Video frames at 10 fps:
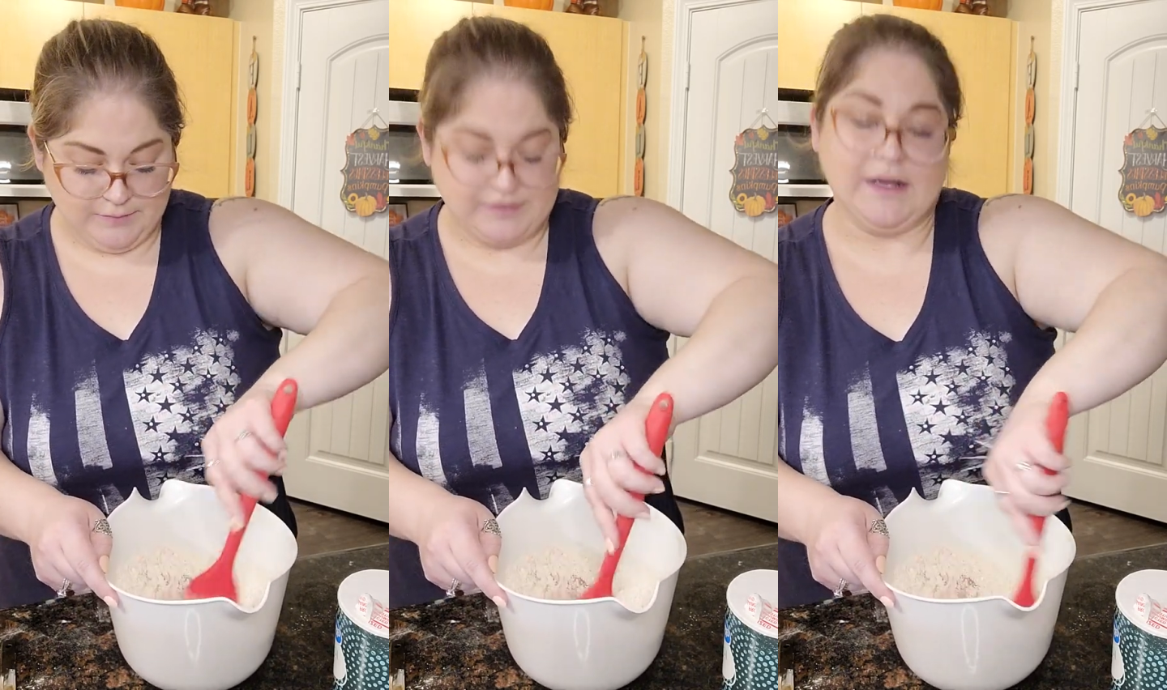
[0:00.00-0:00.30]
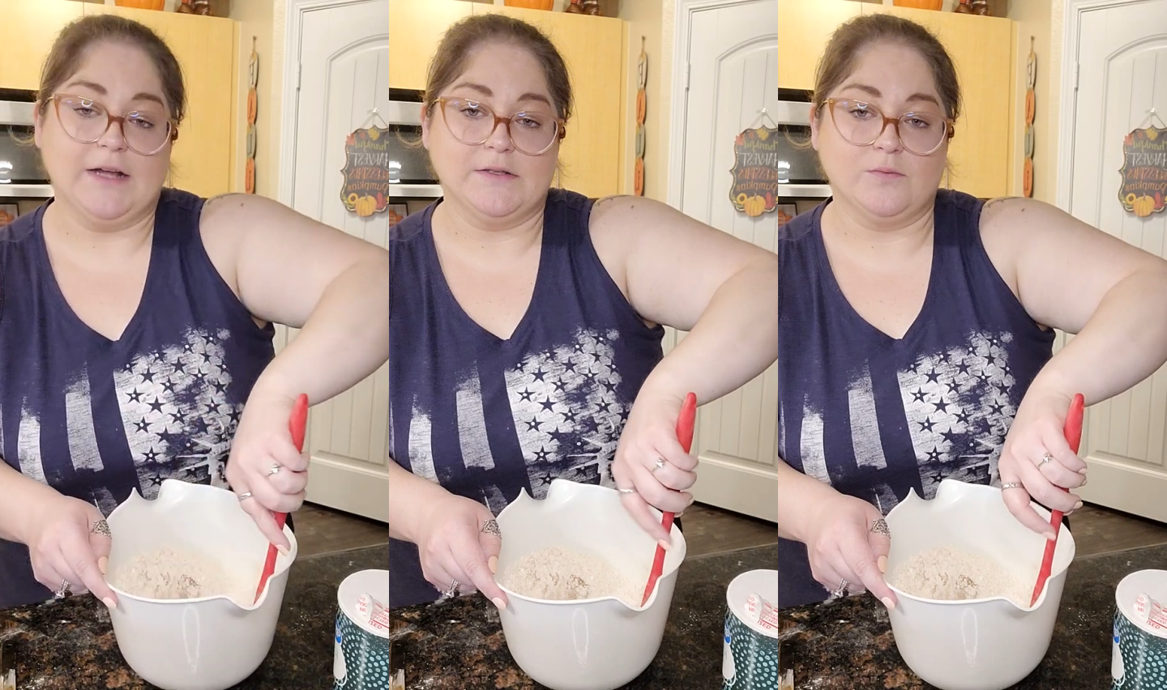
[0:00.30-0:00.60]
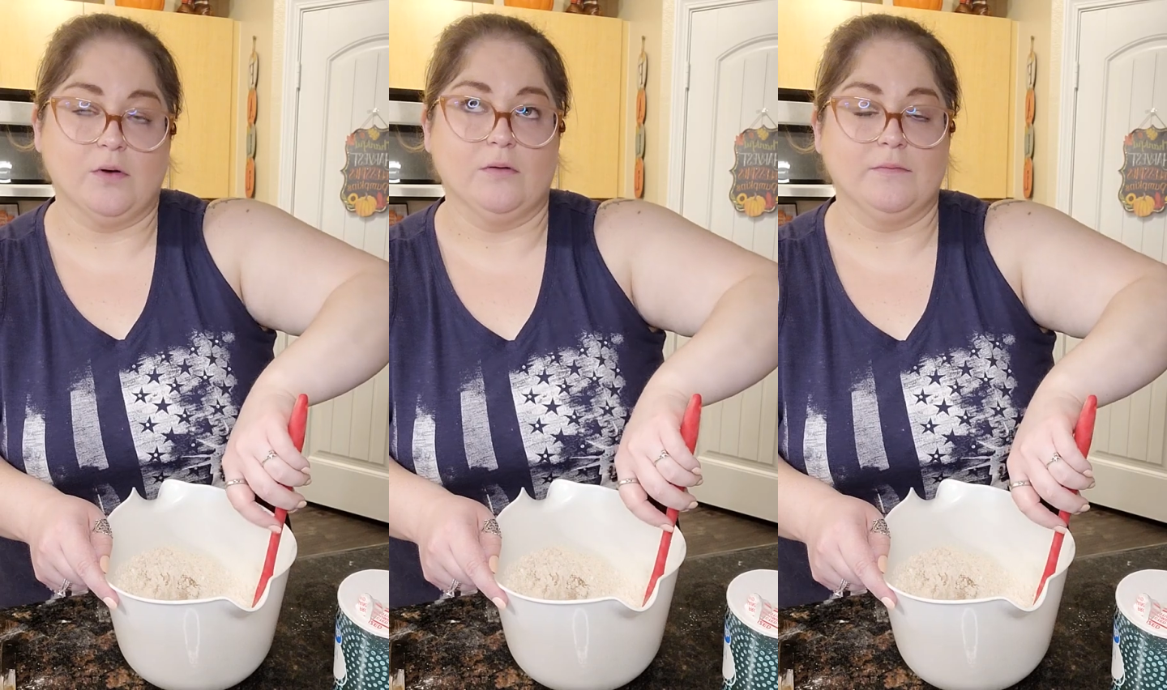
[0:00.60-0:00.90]
Besides,
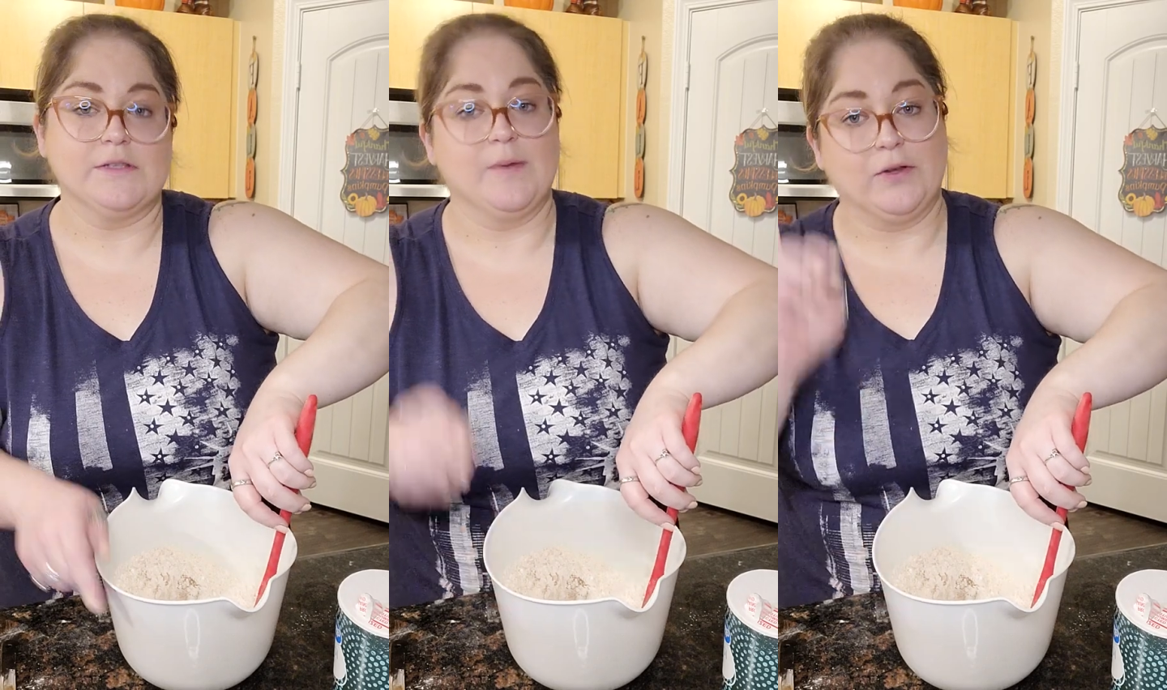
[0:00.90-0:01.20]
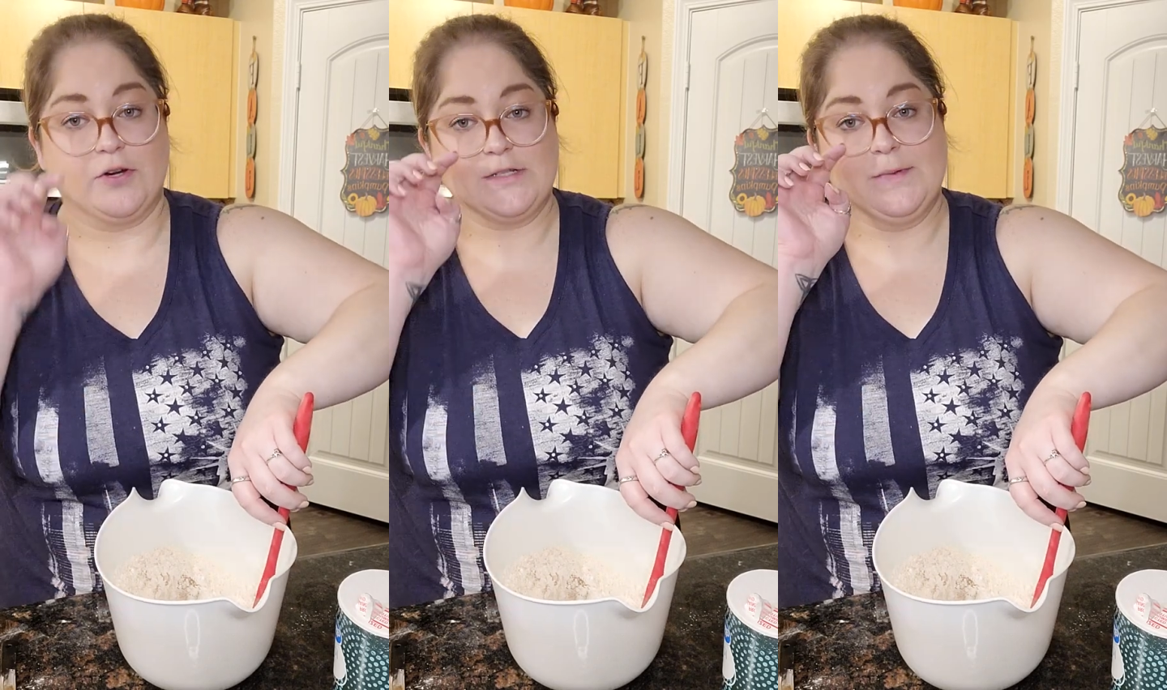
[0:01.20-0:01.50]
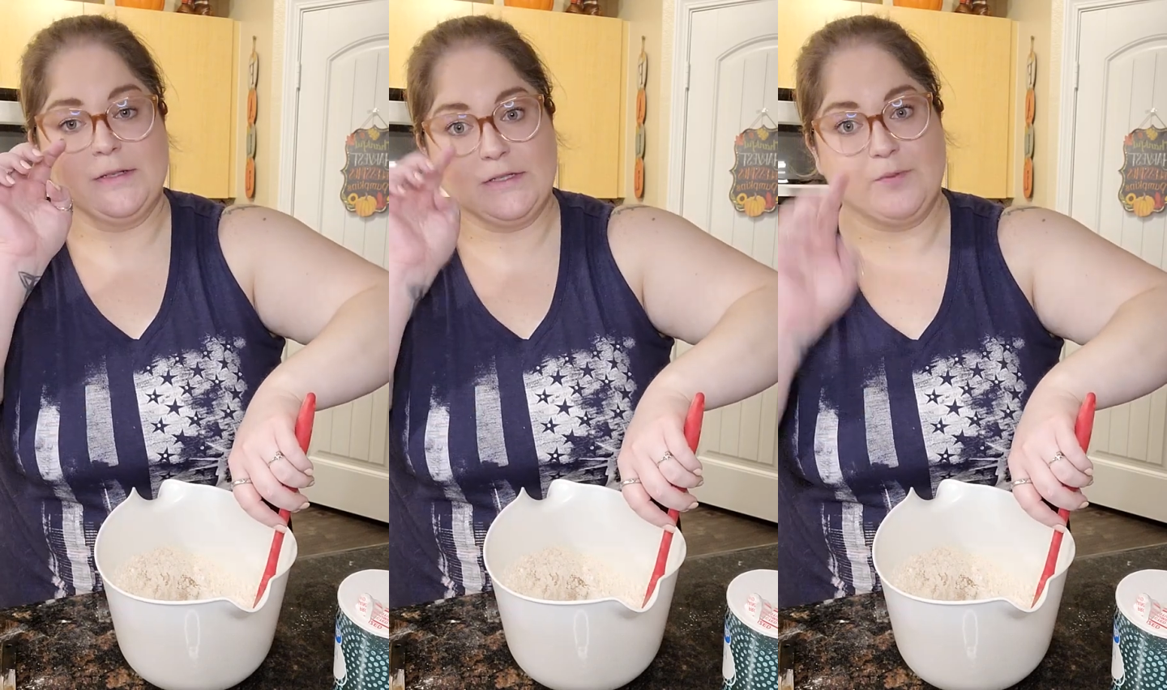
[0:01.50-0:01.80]
well, the smell of
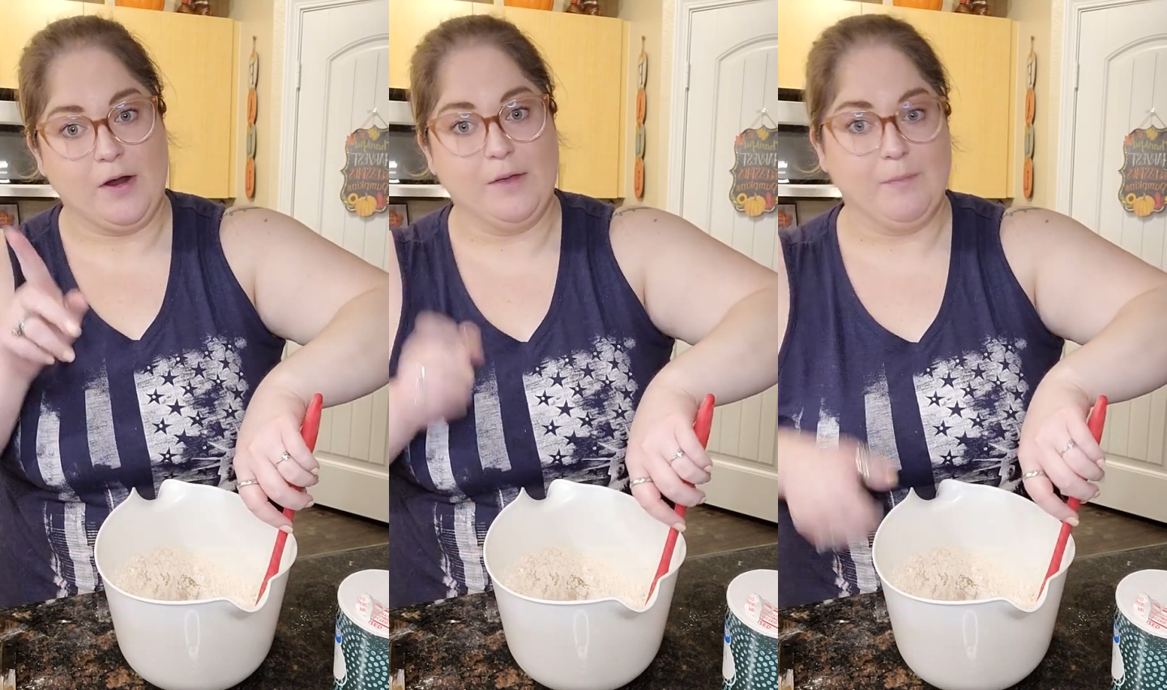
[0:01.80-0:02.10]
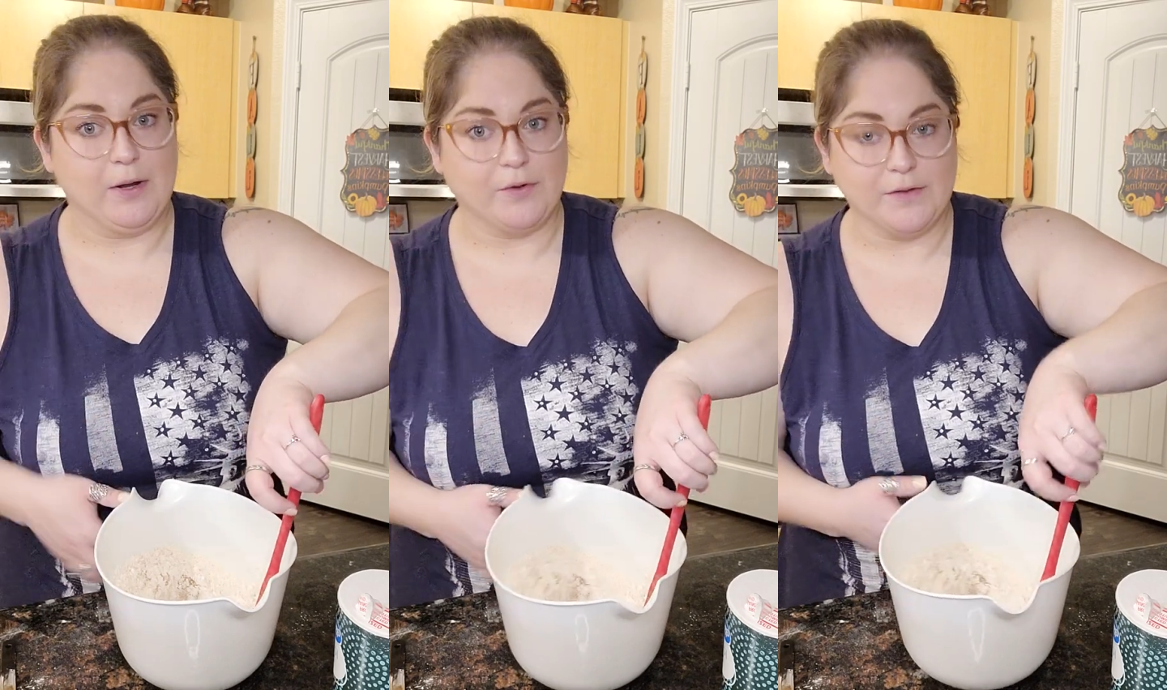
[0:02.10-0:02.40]
Christmas is probably better